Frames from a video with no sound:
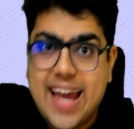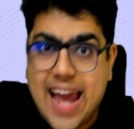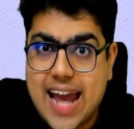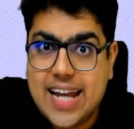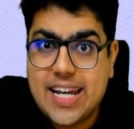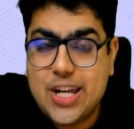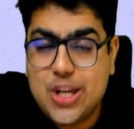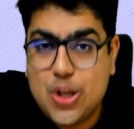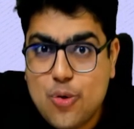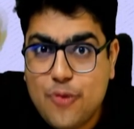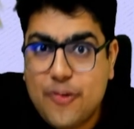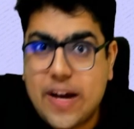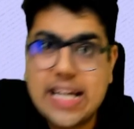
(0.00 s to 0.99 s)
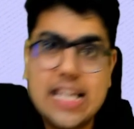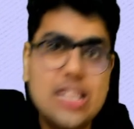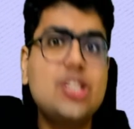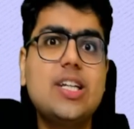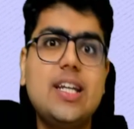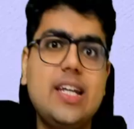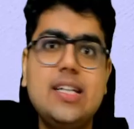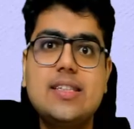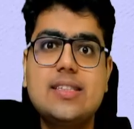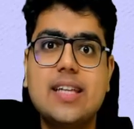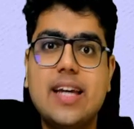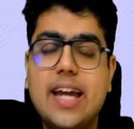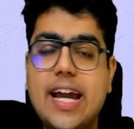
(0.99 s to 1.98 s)
any new financial
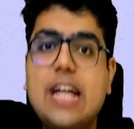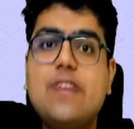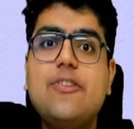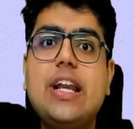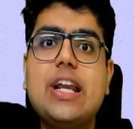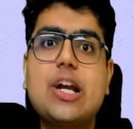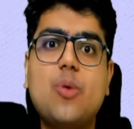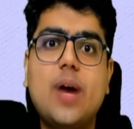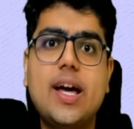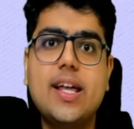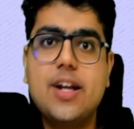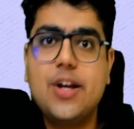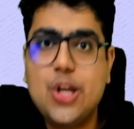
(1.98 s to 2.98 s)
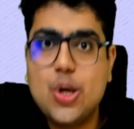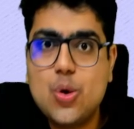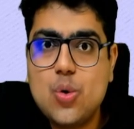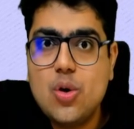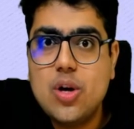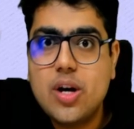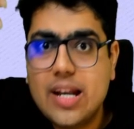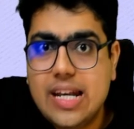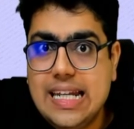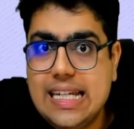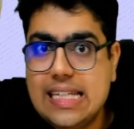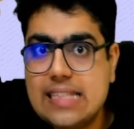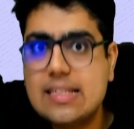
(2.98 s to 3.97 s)
lease, it will require new
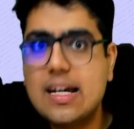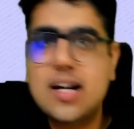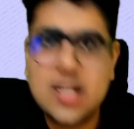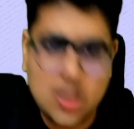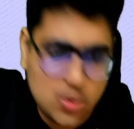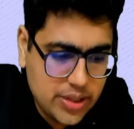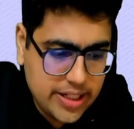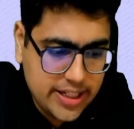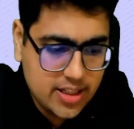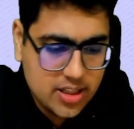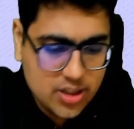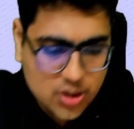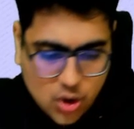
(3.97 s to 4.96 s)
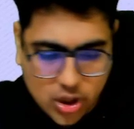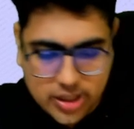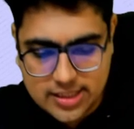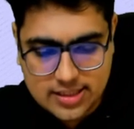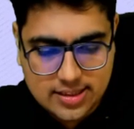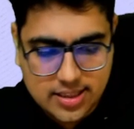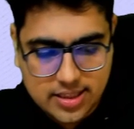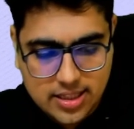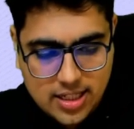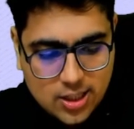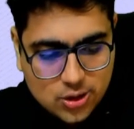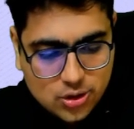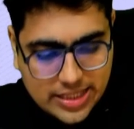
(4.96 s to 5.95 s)
lease accounting. Got it, sir?
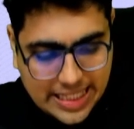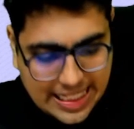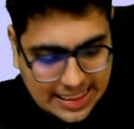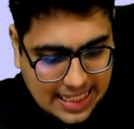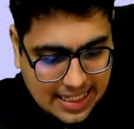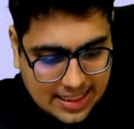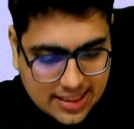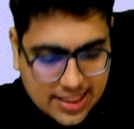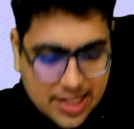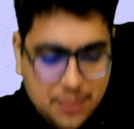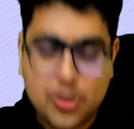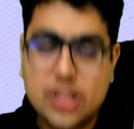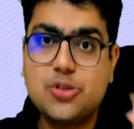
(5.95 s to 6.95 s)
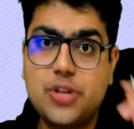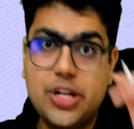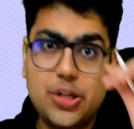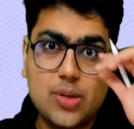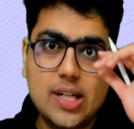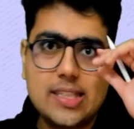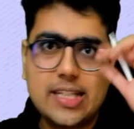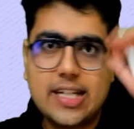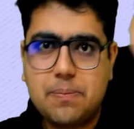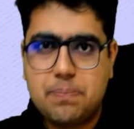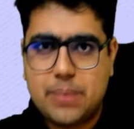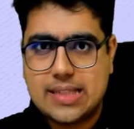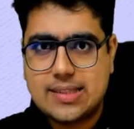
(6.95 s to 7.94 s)
So these are the 3 points you need to consider:
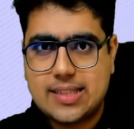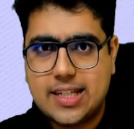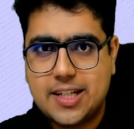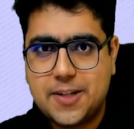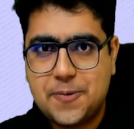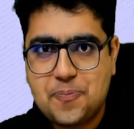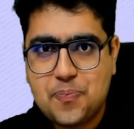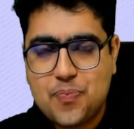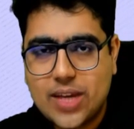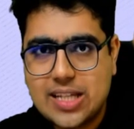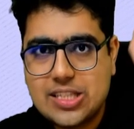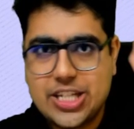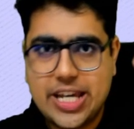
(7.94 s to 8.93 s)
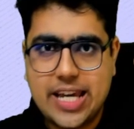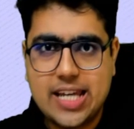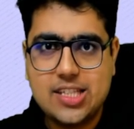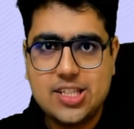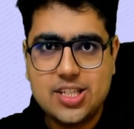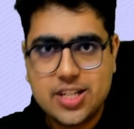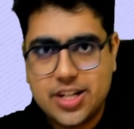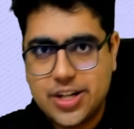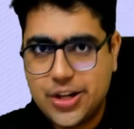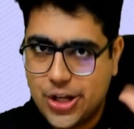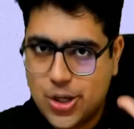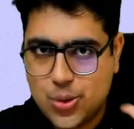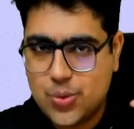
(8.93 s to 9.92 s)
basic, change,
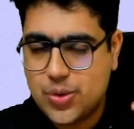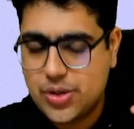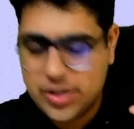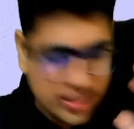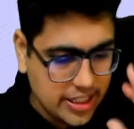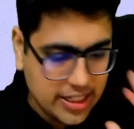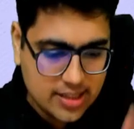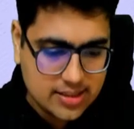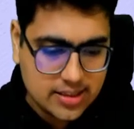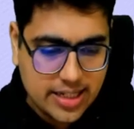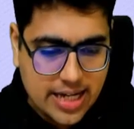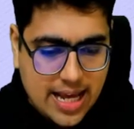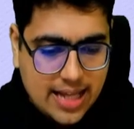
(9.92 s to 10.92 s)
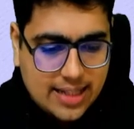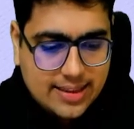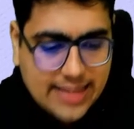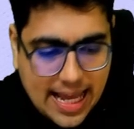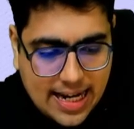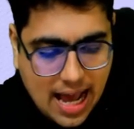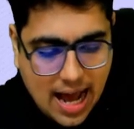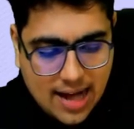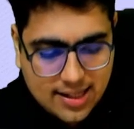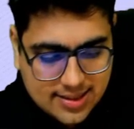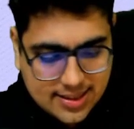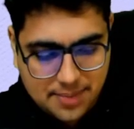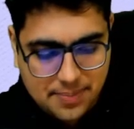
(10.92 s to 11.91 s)
new. Okay, sir. Then
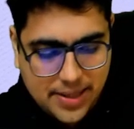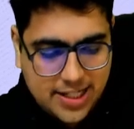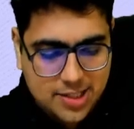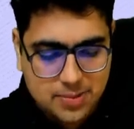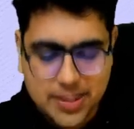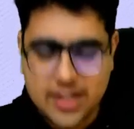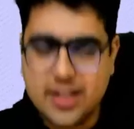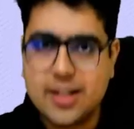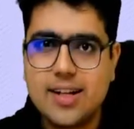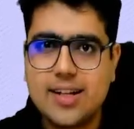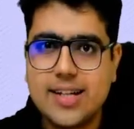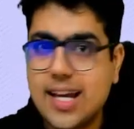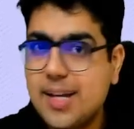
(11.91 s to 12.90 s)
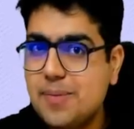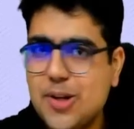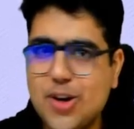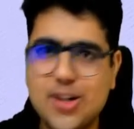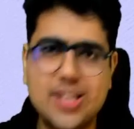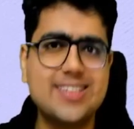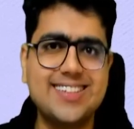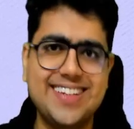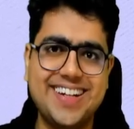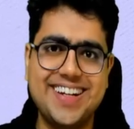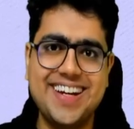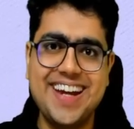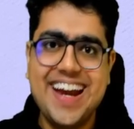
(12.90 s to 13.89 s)
ask the management, tell me honestly,